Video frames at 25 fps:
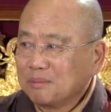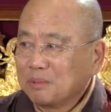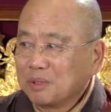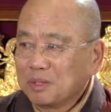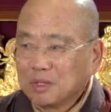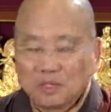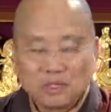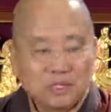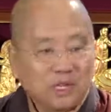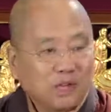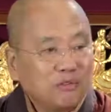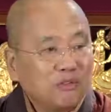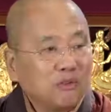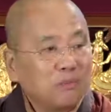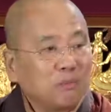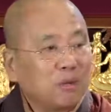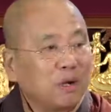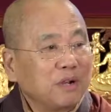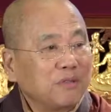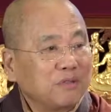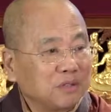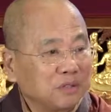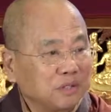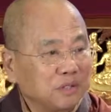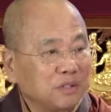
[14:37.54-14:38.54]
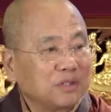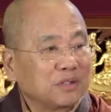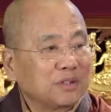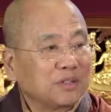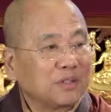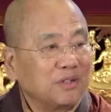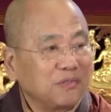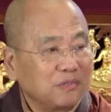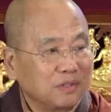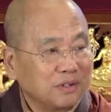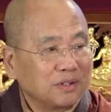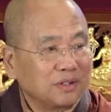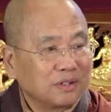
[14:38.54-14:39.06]
Because every breath is a little
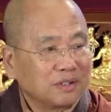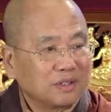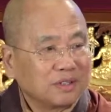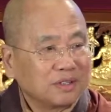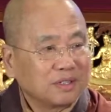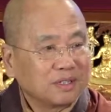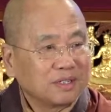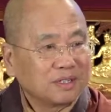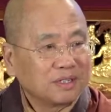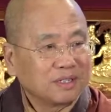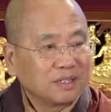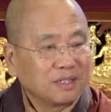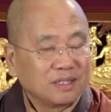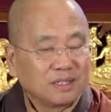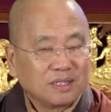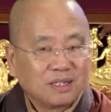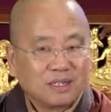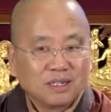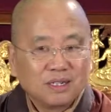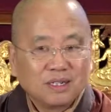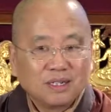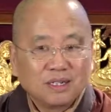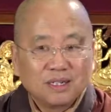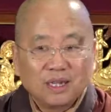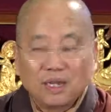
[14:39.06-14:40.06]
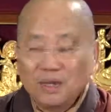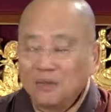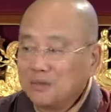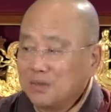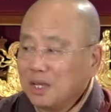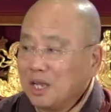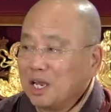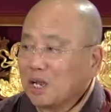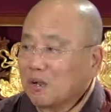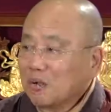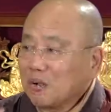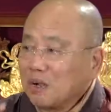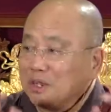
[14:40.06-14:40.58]
different. And
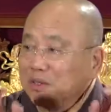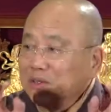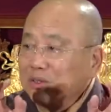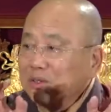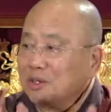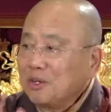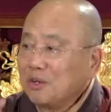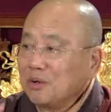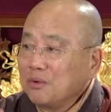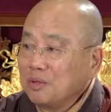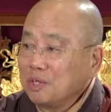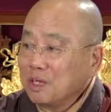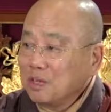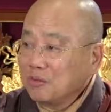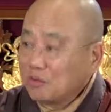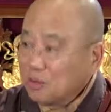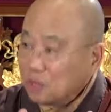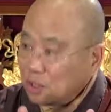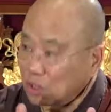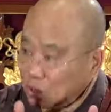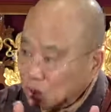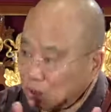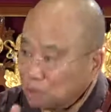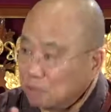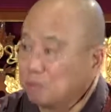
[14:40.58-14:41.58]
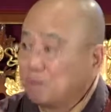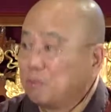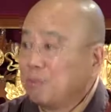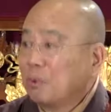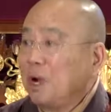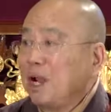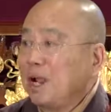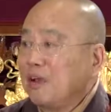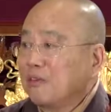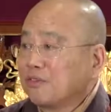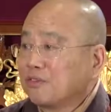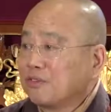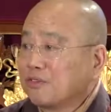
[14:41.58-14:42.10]
there are criteria for a good
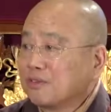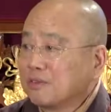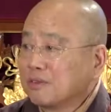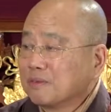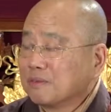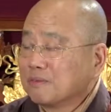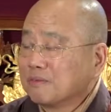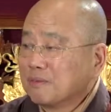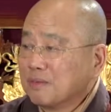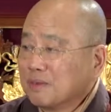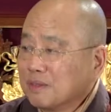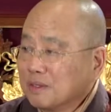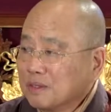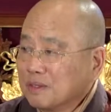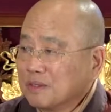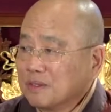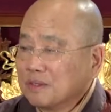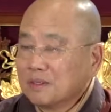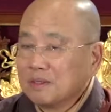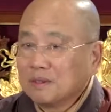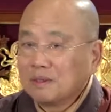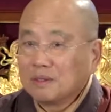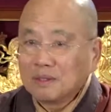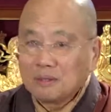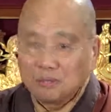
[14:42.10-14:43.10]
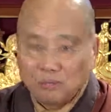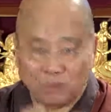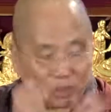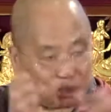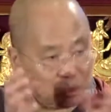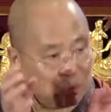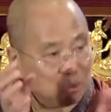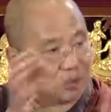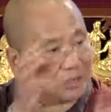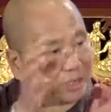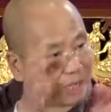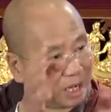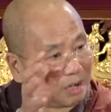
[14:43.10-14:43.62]
breath. We
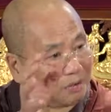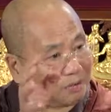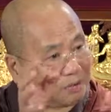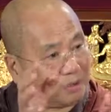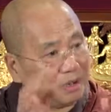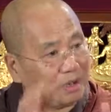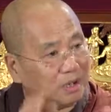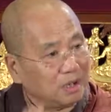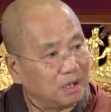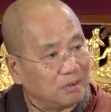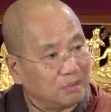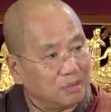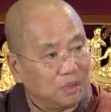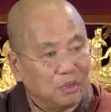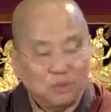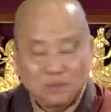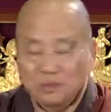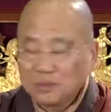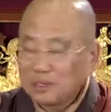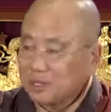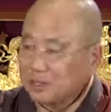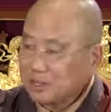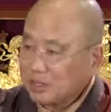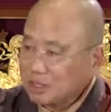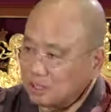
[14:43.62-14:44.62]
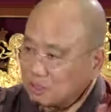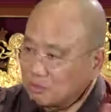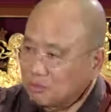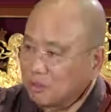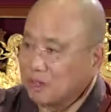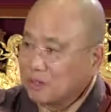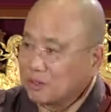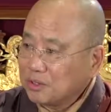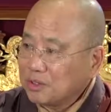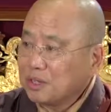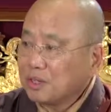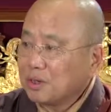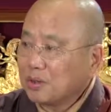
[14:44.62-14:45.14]
go down there, we know that there's
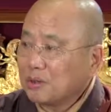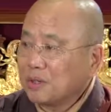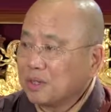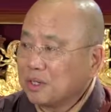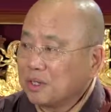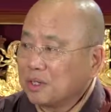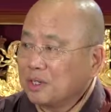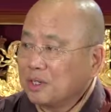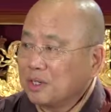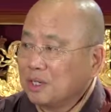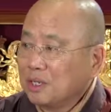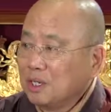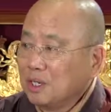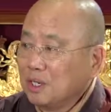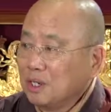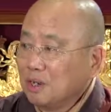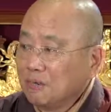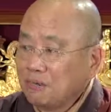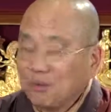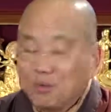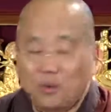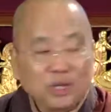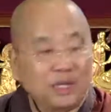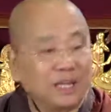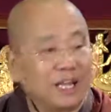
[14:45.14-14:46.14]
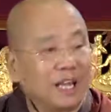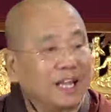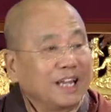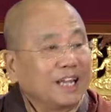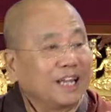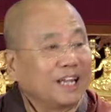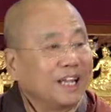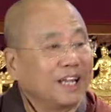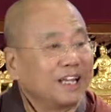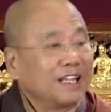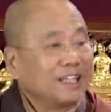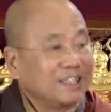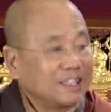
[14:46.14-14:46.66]
criteria for an
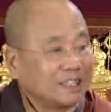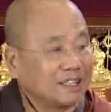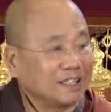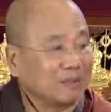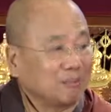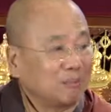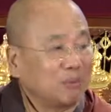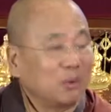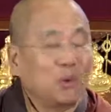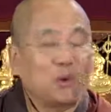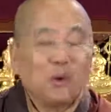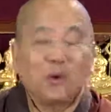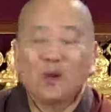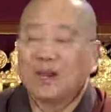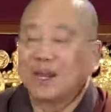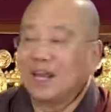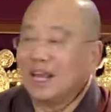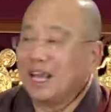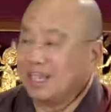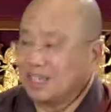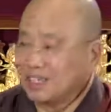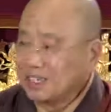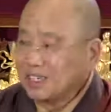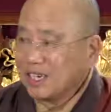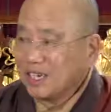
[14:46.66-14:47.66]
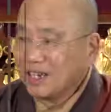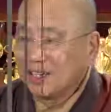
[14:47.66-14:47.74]
enlightened, more or less